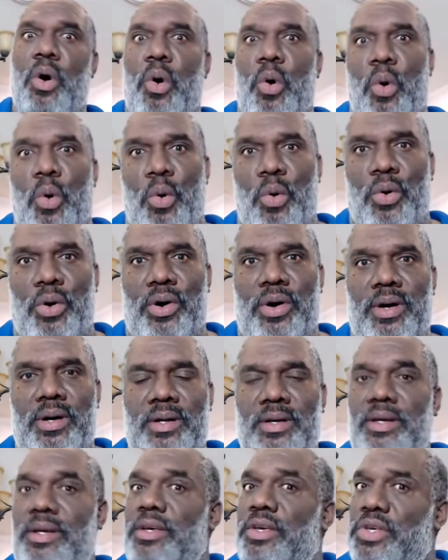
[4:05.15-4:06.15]

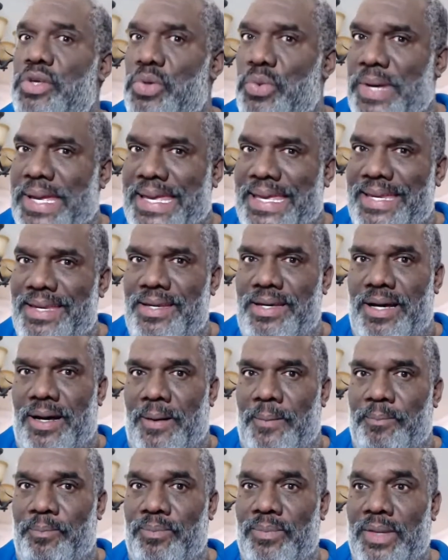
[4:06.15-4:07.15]
or you
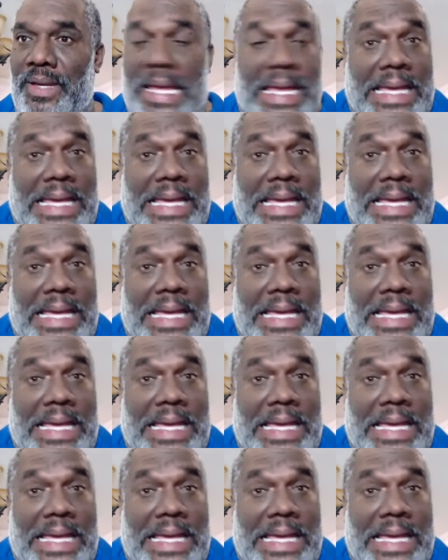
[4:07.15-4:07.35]
income.